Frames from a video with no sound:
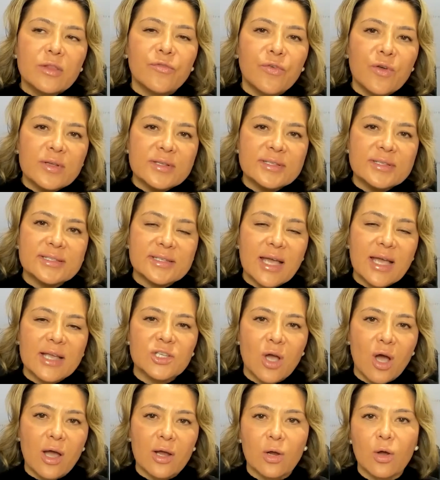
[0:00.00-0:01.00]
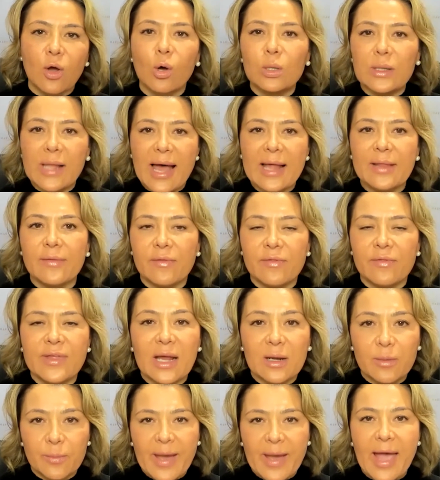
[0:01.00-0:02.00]
first stage I call the
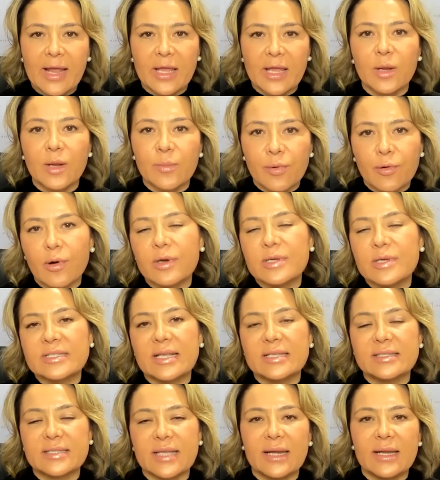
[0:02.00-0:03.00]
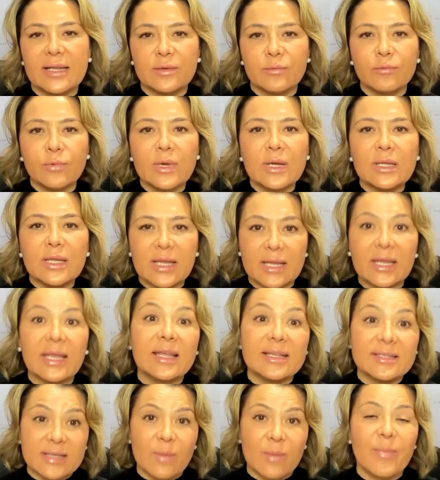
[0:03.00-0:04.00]
unpacking process, and it really
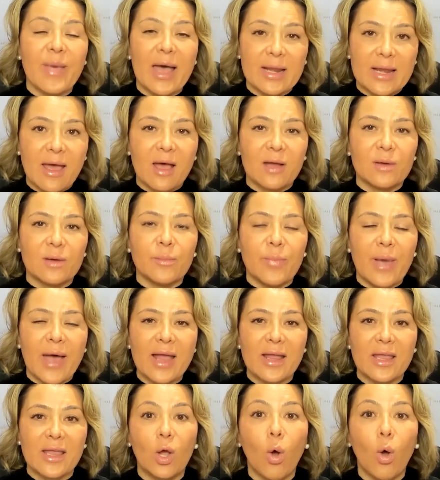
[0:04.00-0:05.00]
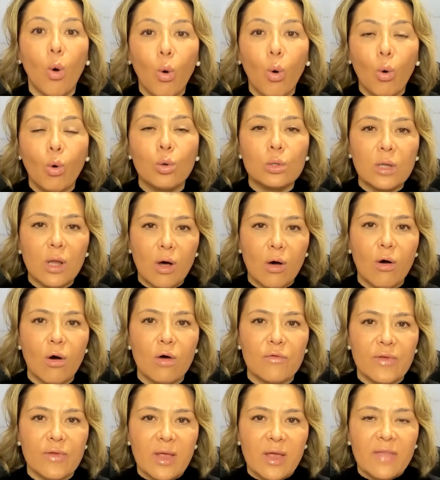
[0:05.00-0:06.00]
is about unpacking all
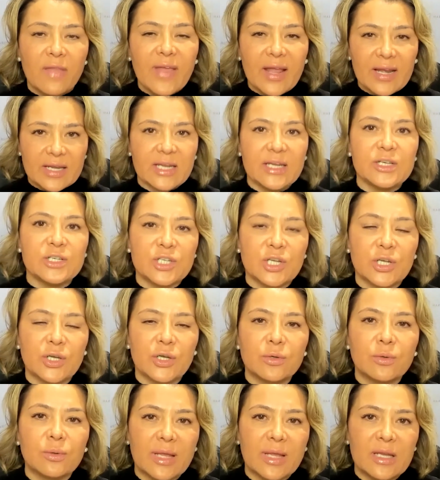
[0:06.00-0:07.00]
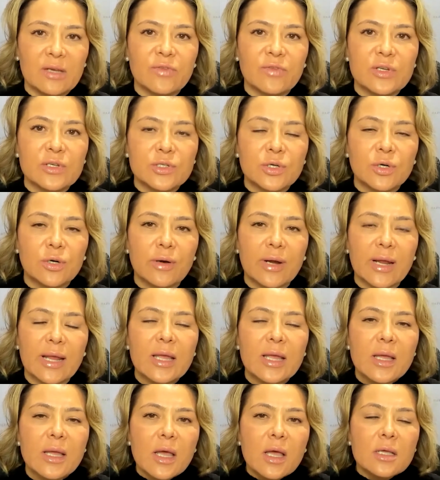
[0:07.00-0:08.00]
of that internal
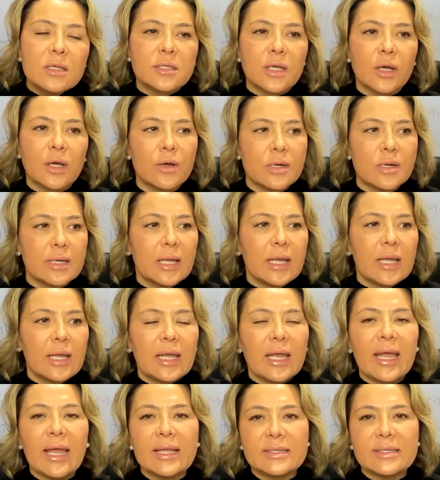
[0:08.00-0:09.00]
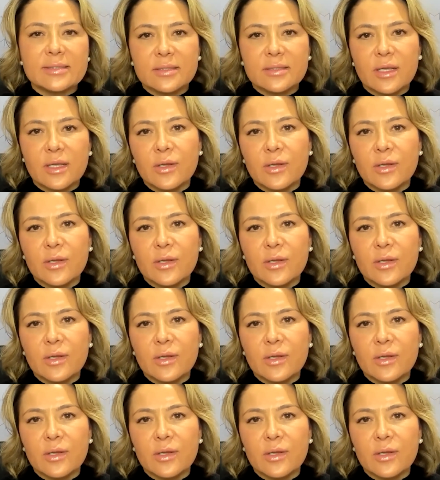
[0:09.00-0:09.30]
inventory. So it's